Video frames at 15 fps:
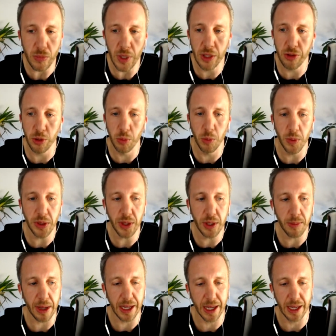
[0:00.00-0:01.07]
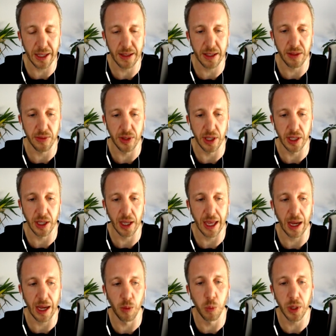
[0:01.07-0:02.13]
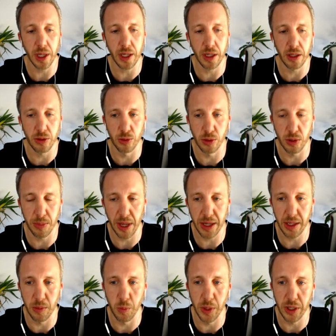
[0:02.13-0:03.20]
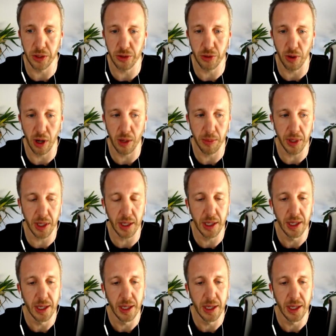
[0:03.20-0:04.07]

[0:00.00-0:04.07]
so when we think about Connect TV, how we talk about it and we describe it